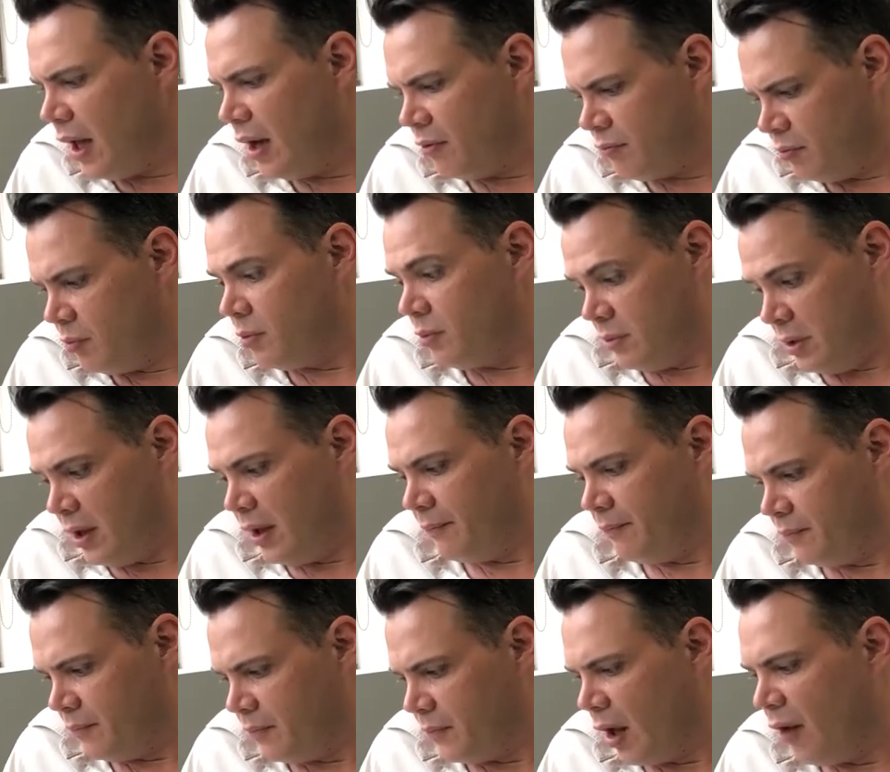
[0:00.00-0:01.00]

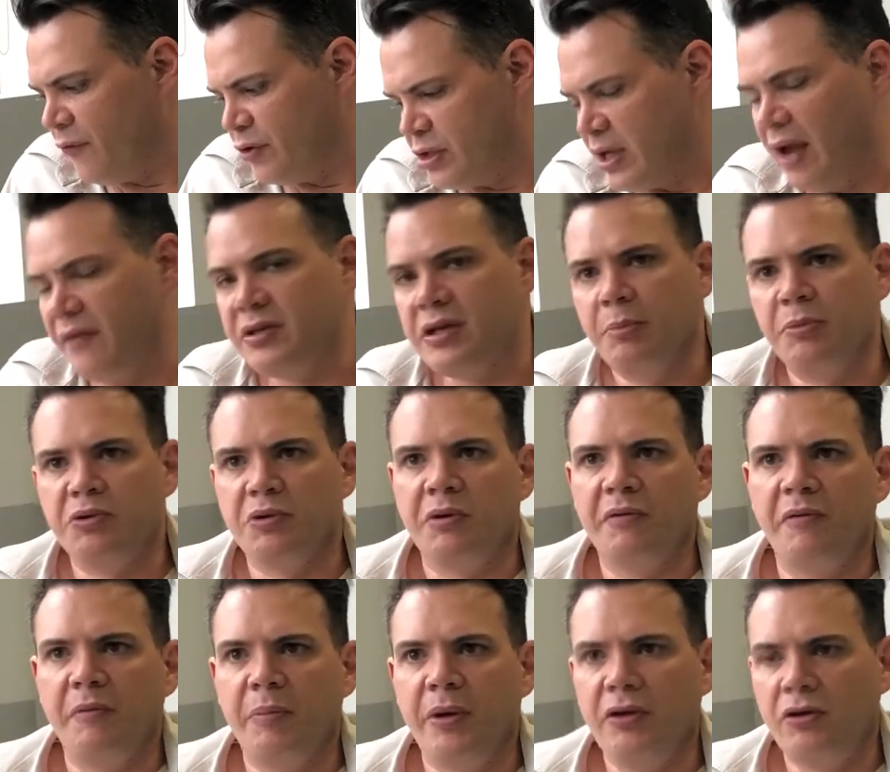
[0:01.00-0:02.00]
They obviously have some sort
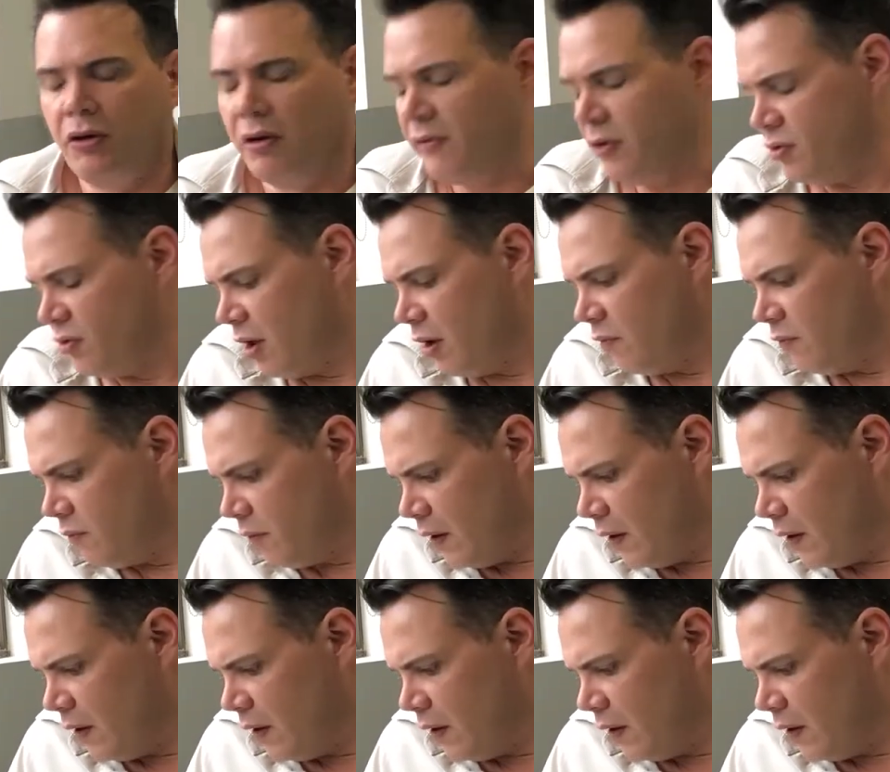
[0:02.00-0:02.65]
of opinion of it, so